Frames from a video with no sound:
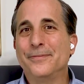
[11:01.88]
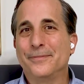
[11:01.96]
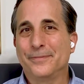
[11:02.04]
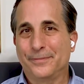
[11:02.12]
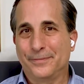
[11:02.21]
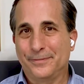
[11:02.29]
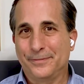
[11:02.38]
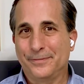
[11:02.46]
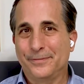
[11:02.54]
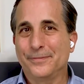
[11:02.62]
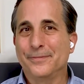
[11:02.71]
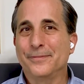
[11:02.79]

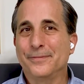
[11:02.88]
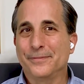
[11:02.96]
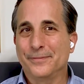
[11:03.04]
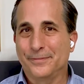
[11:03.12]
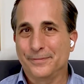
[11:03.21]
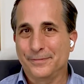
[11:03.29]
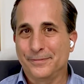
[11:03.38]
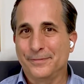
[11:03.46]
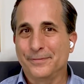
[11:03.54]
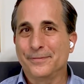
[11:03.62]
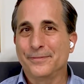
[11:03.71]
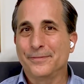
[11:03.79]

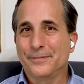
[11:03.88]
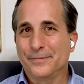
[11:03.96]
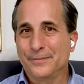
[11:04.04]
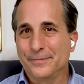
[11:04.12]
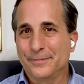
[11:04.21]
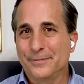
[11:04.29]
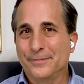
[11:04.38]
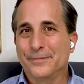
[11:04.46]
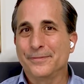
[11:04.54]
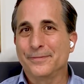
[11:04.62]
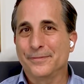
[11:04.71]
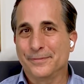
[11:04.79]

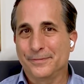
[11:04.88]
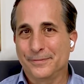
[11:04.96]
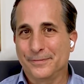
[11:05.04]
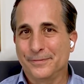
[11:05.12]
(not speaking)